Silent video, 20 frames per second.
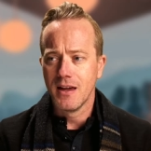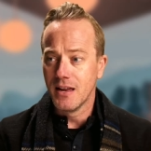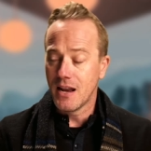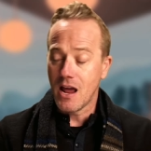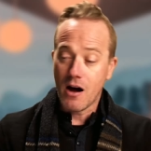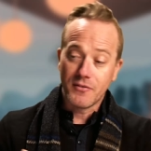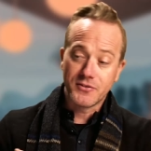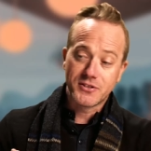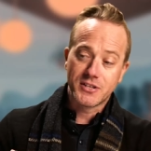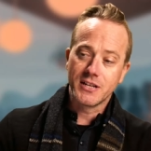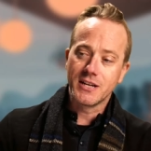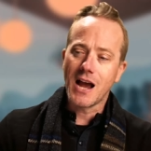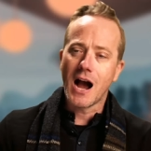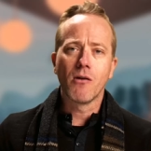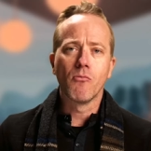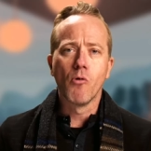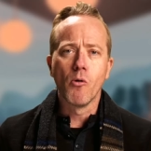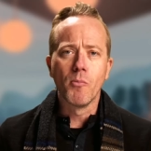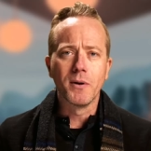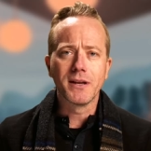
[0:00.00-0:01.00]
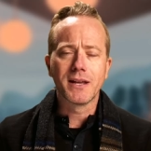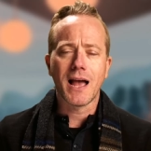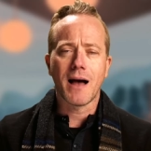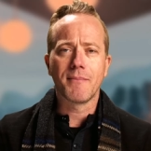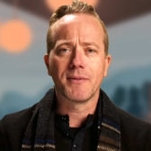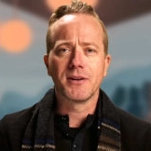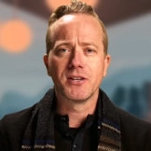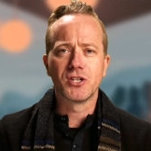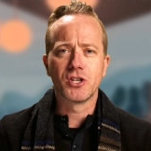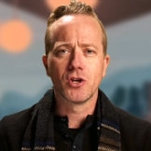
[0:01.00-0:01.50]
Now, if it's a young woman
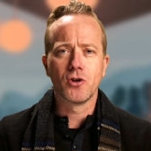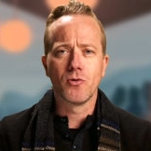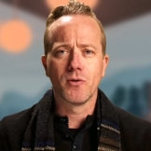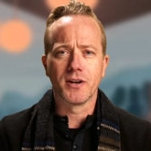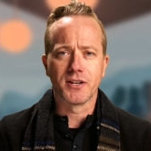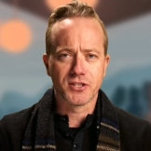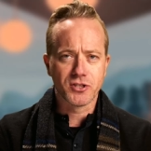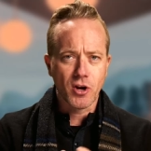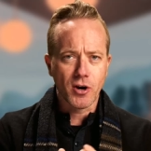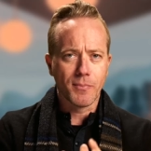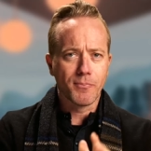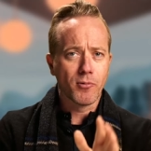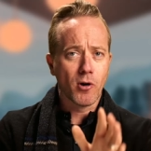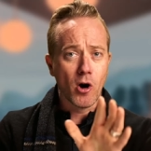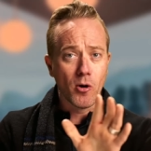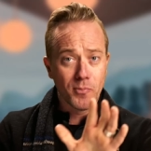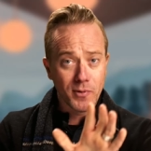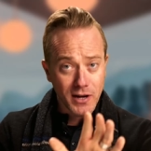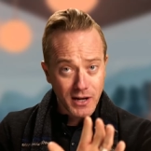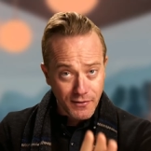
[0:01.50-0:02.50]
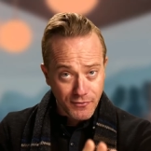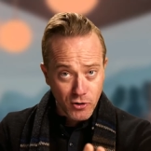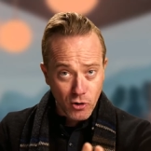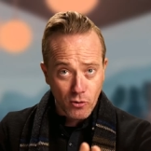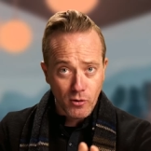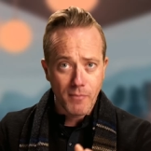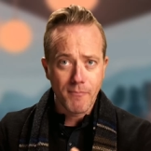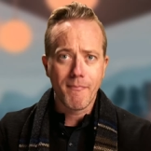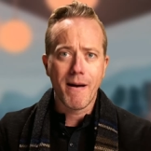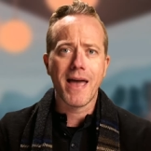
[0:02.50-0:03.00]
coming to you and it's not appropriate if
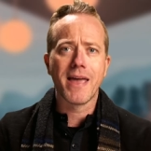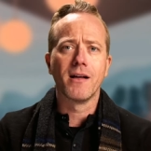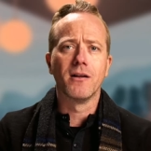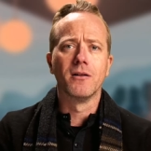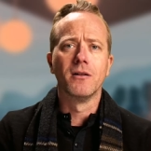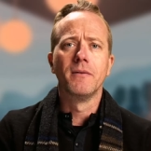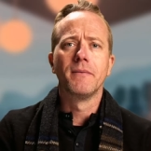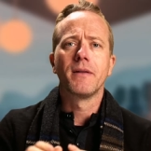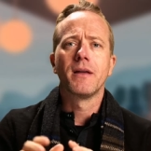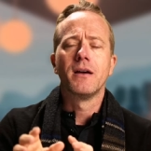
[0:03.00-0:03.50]
you're a male,